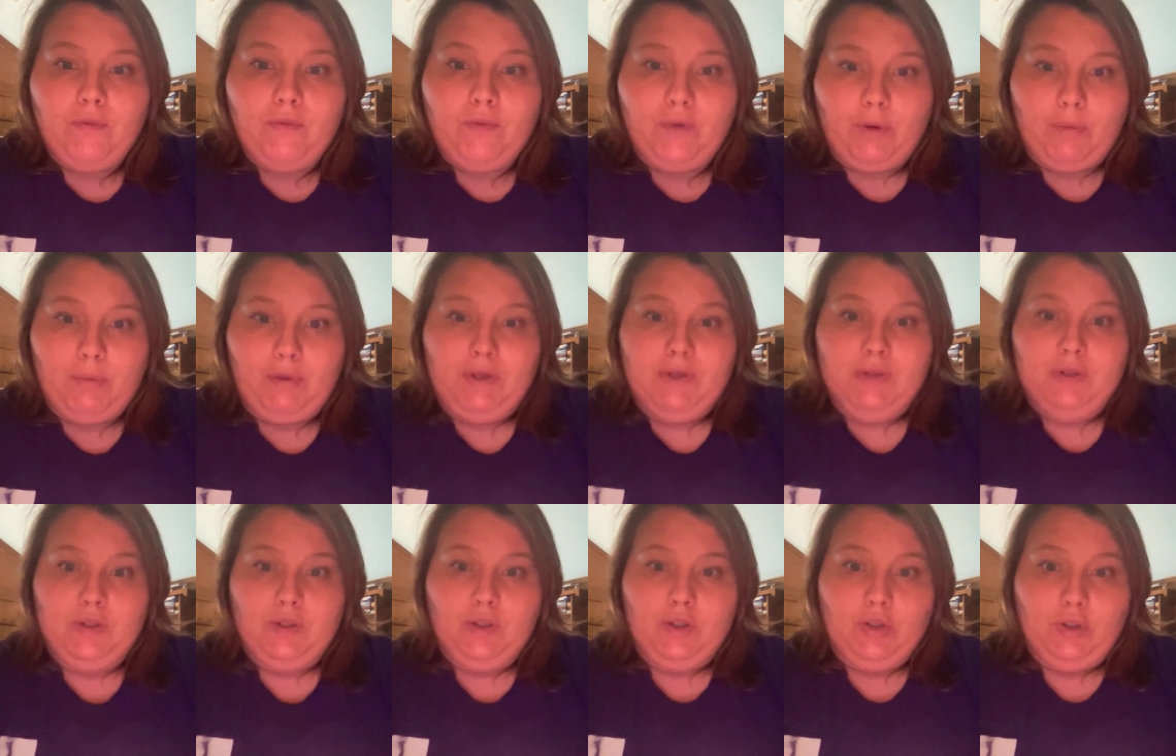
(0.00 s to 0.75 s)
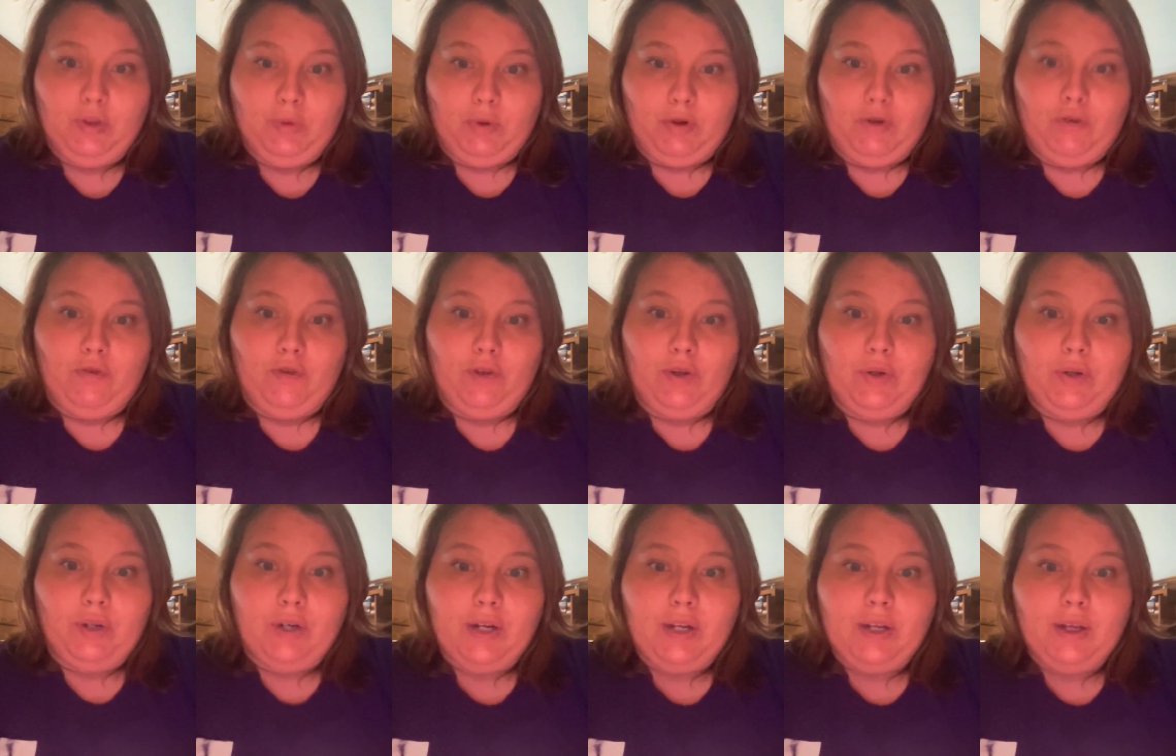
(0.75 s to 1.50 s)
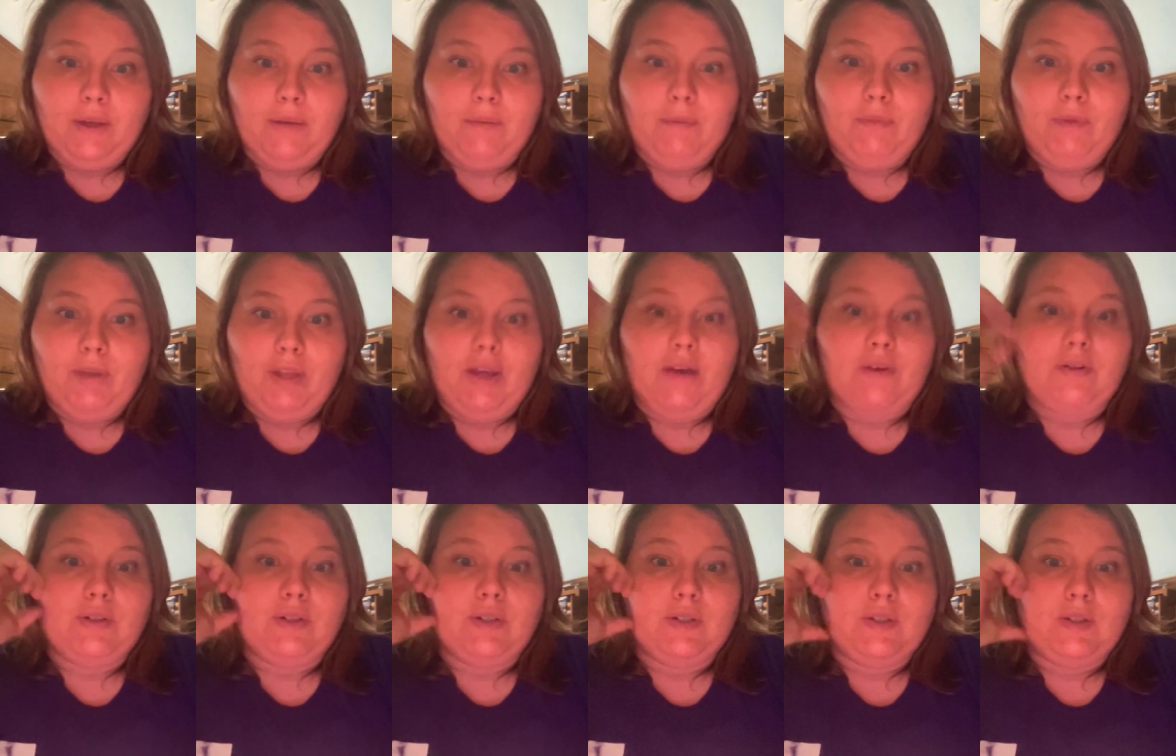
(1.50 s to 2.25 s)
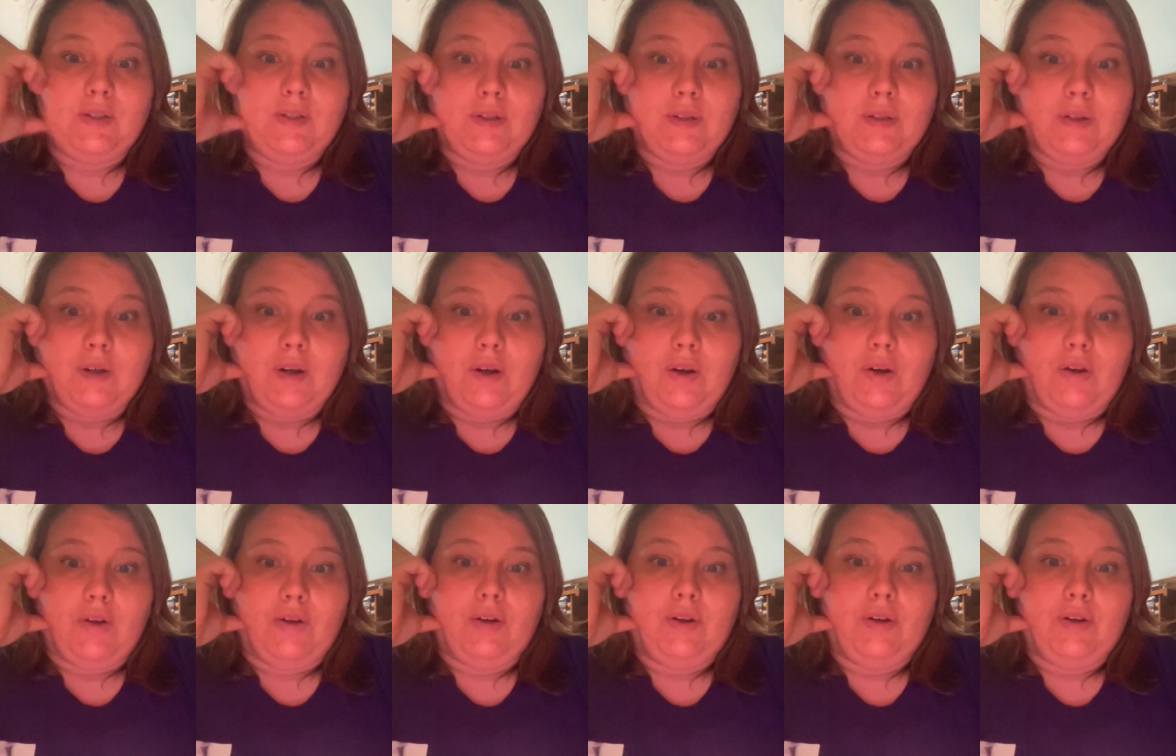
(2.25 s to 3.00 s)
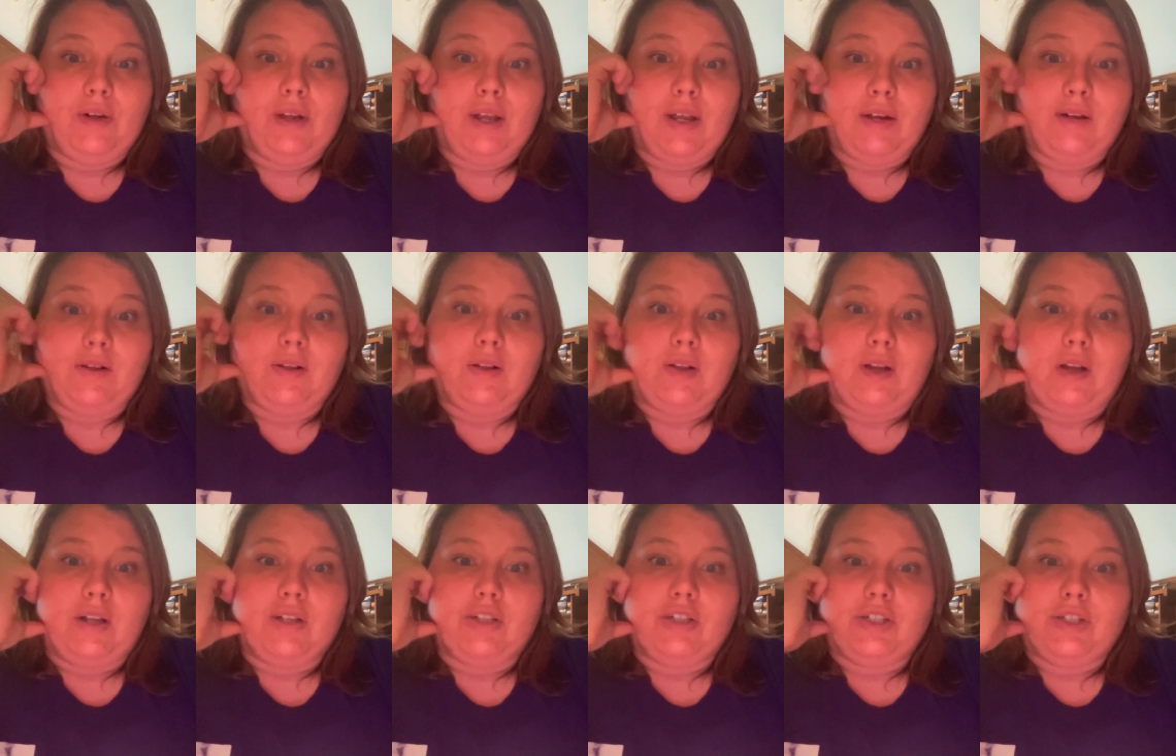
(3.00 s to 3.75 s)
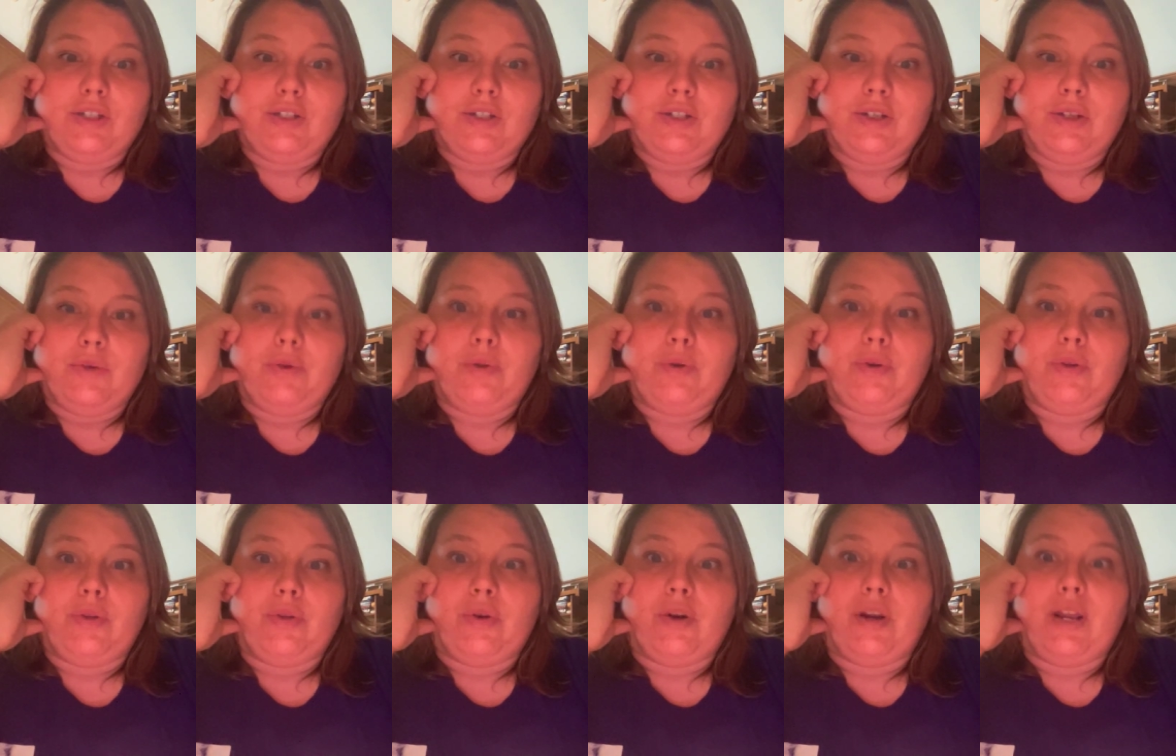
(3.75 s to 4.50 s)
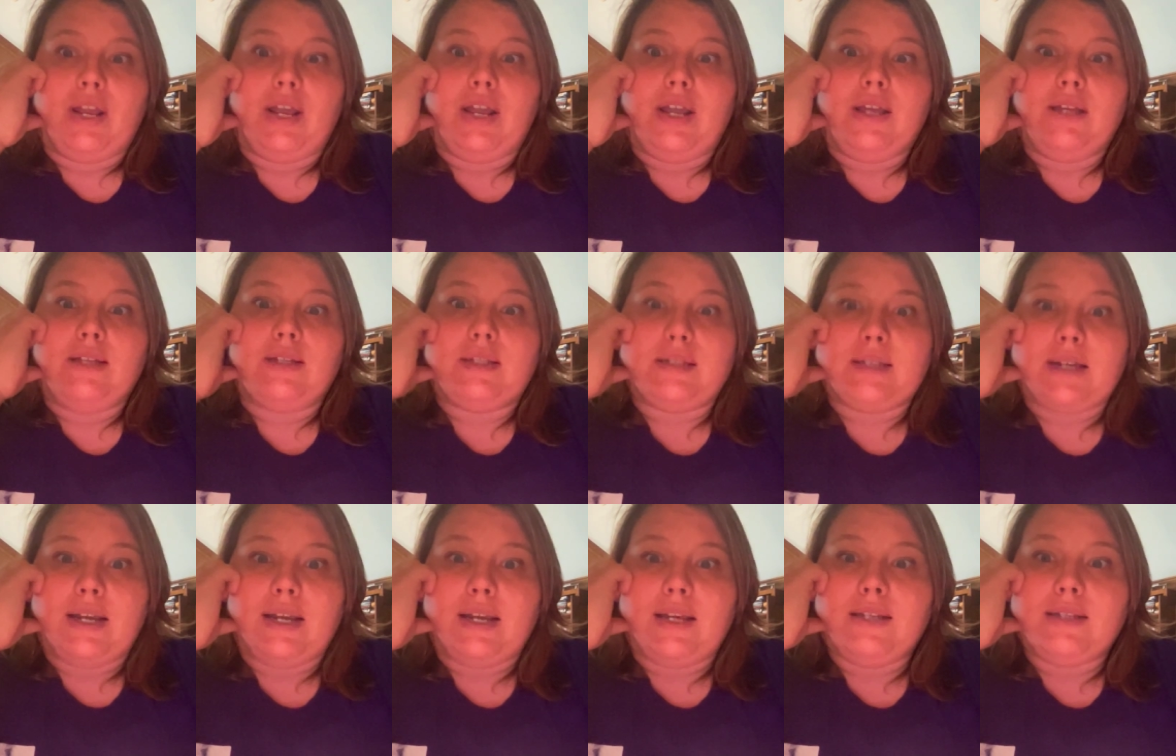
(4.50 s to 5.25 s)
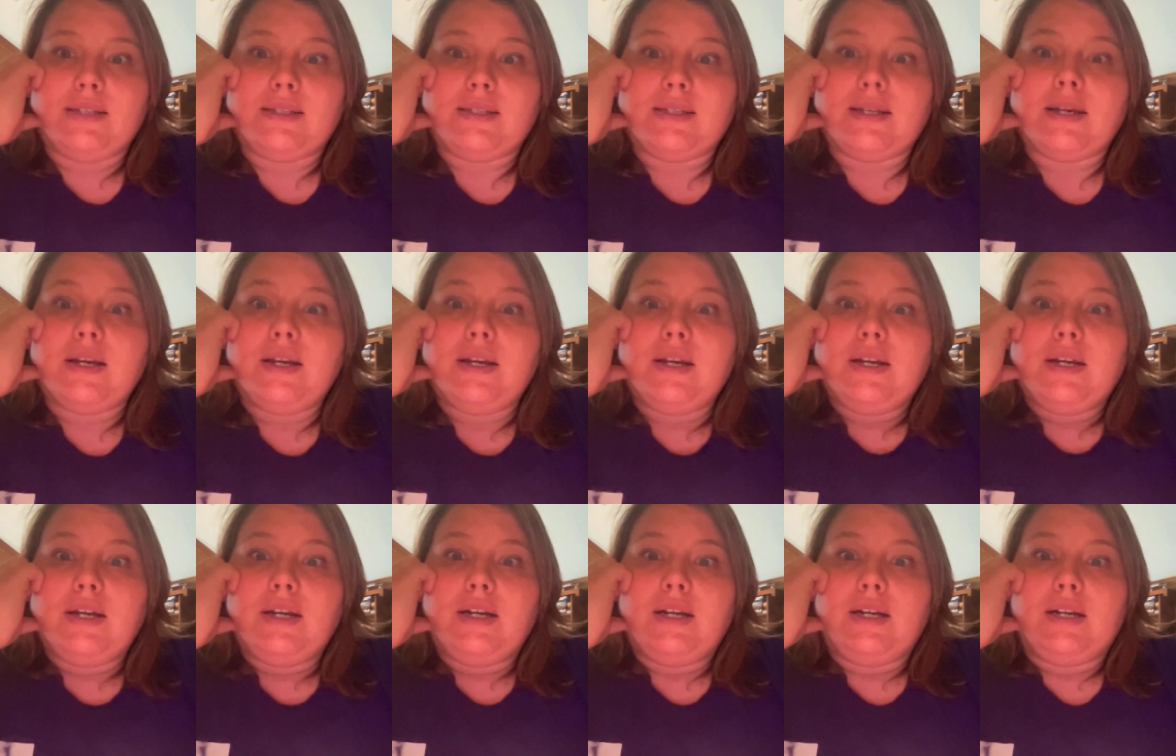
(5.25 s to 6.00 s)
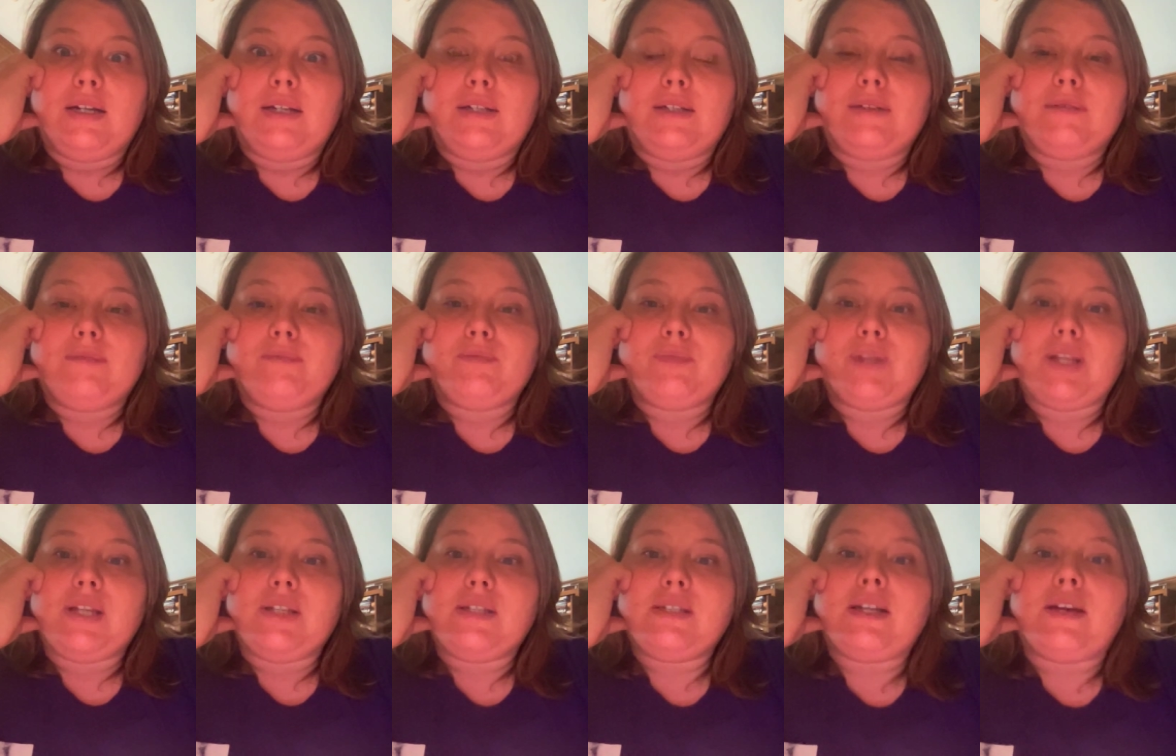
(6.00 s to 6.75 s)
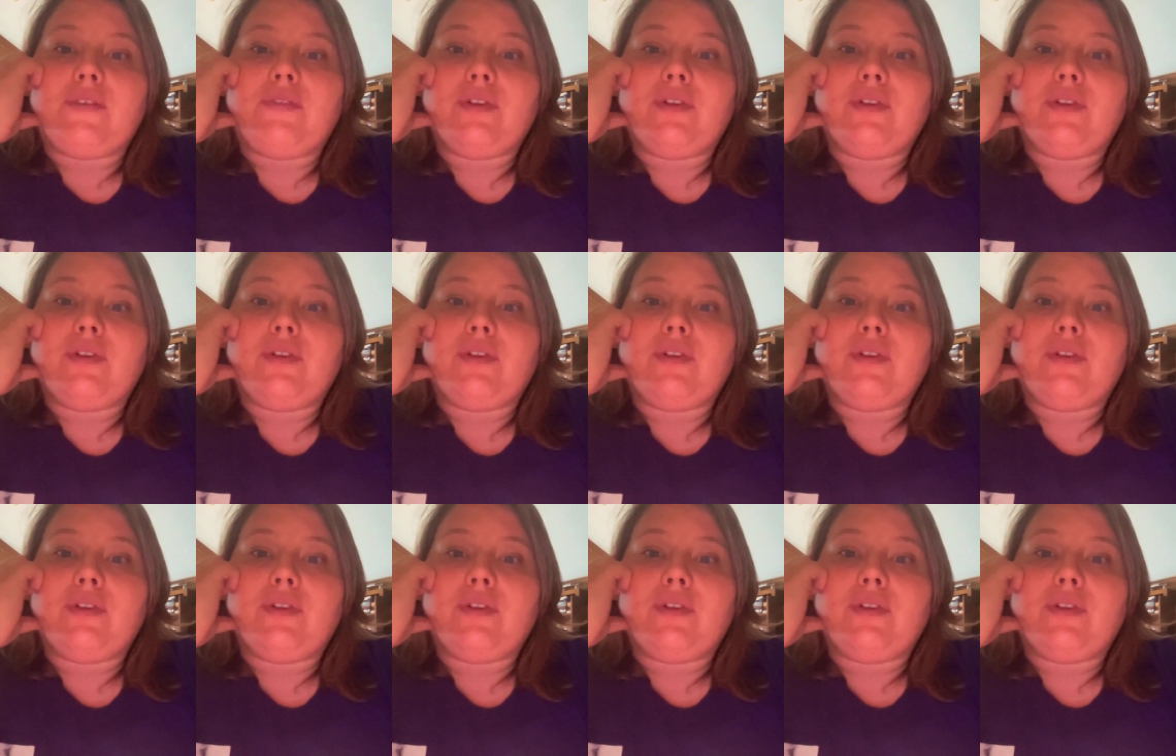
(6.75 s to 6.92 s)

from his you are filled in him theosis on in colossians 2 through 3 he states um, his,